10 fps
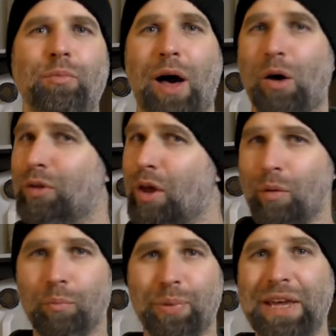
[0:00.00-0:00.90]
about
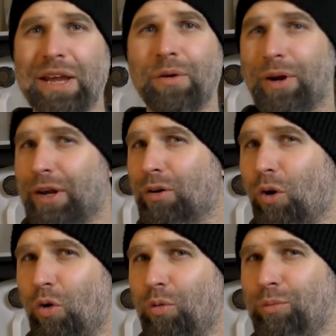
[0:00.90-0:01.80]
beer and
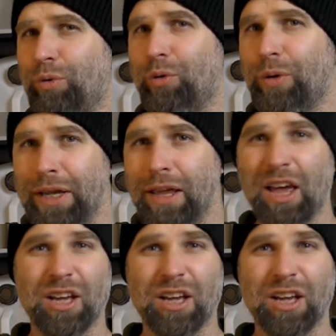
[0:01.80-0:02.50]
home brewing.